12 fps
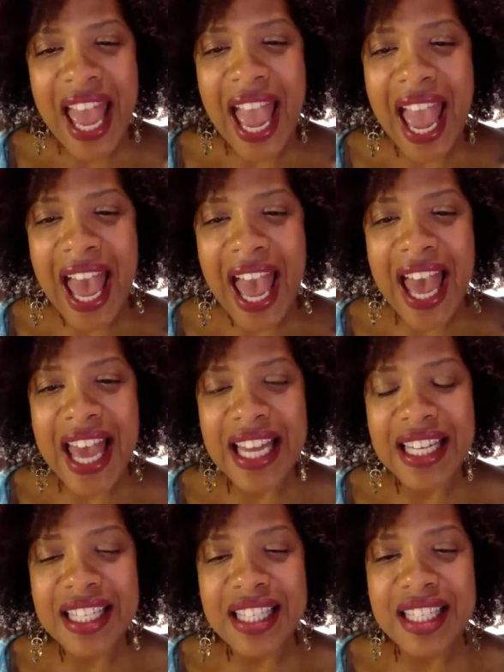
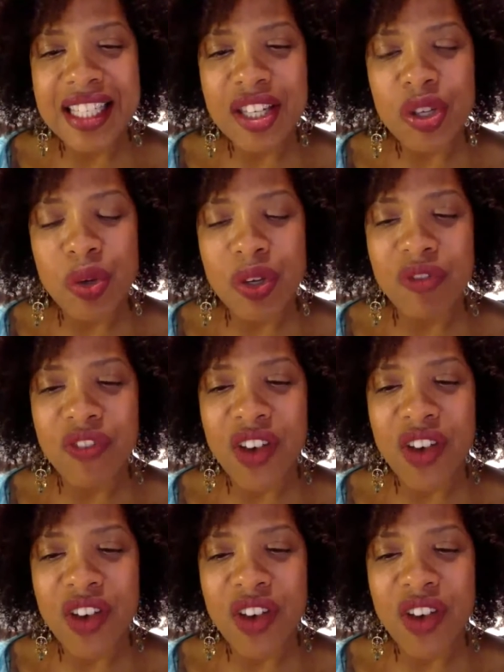and you can find